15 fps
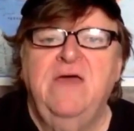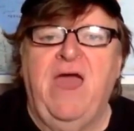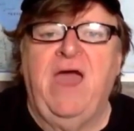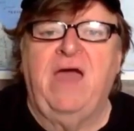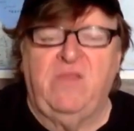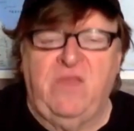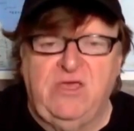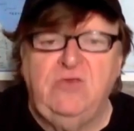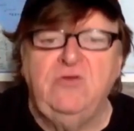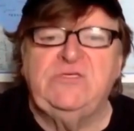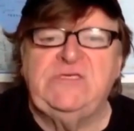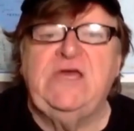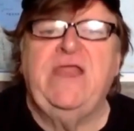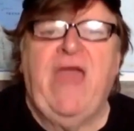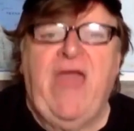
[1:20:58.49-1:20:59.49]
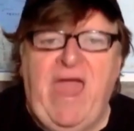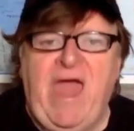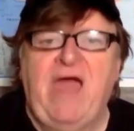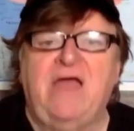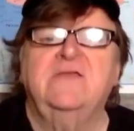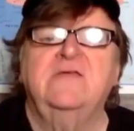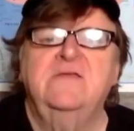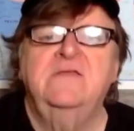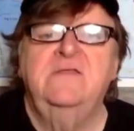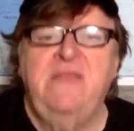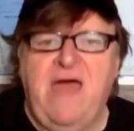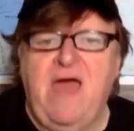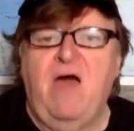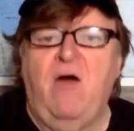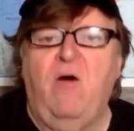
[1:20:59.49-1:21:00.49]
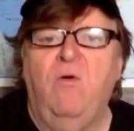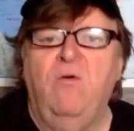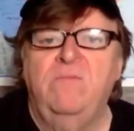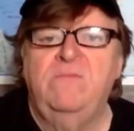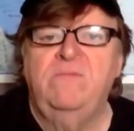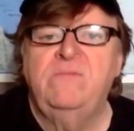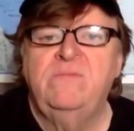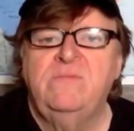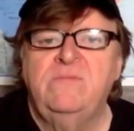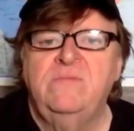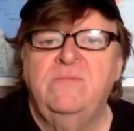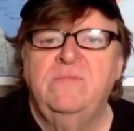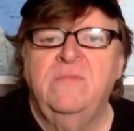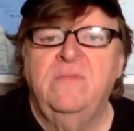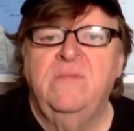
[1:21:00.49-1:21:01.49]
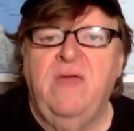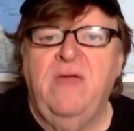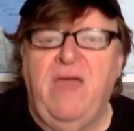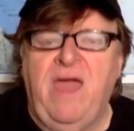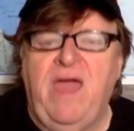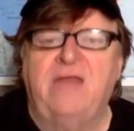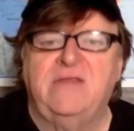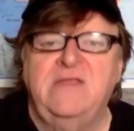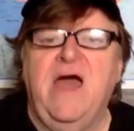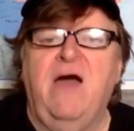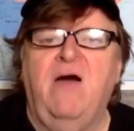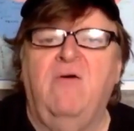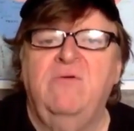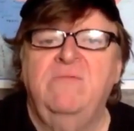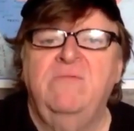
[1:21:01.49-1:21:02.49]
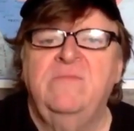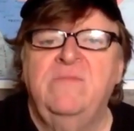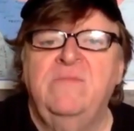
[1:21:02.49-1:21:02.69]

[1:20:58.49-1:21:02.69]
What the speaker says: Act like you said. Act now. Act now.